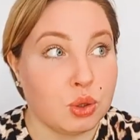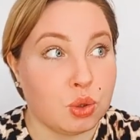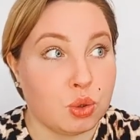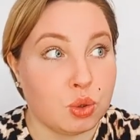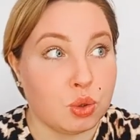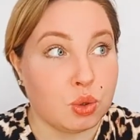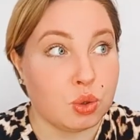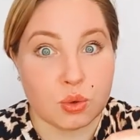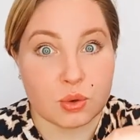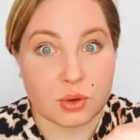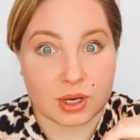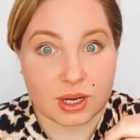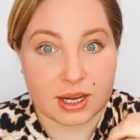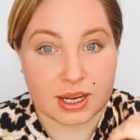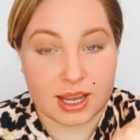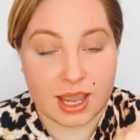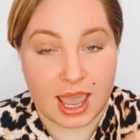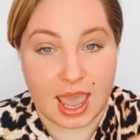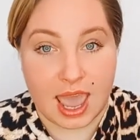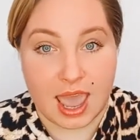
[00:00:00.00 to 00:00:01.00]
to
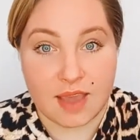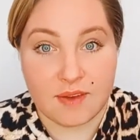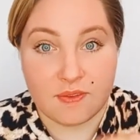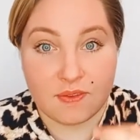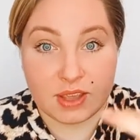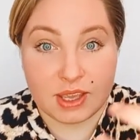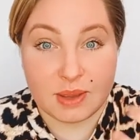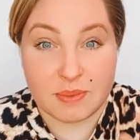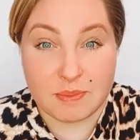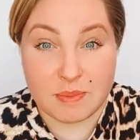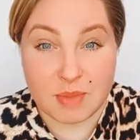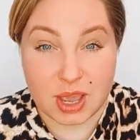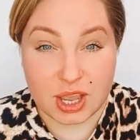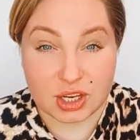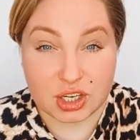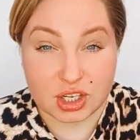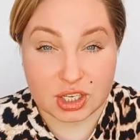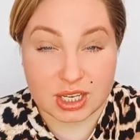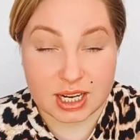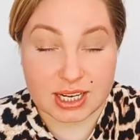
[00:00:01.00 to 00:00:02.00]
have
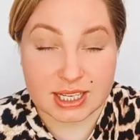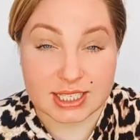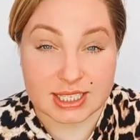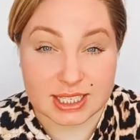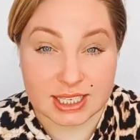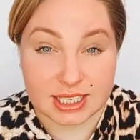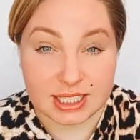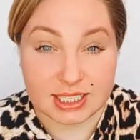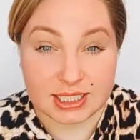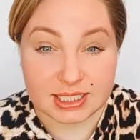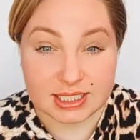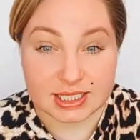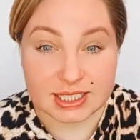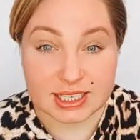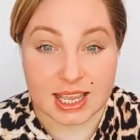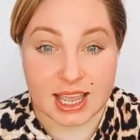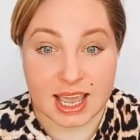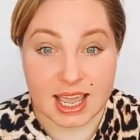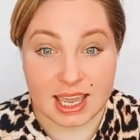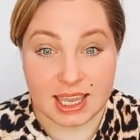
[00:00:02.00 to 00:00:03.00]
imaginary
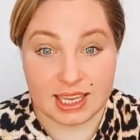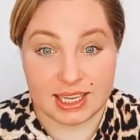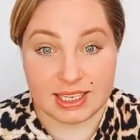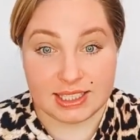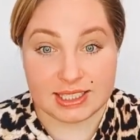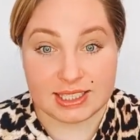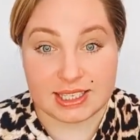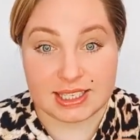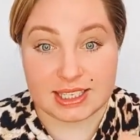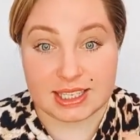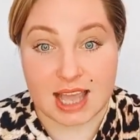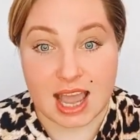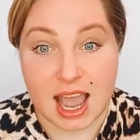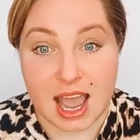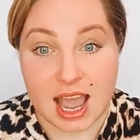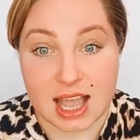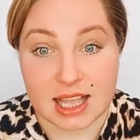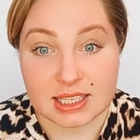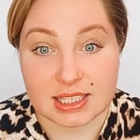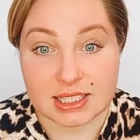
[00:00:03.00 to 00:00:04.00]
scenes in
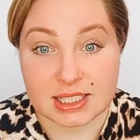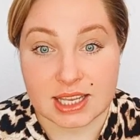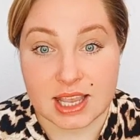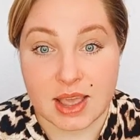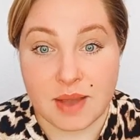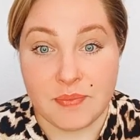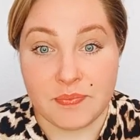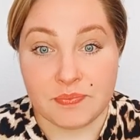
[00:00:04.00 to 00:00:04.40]
SATs,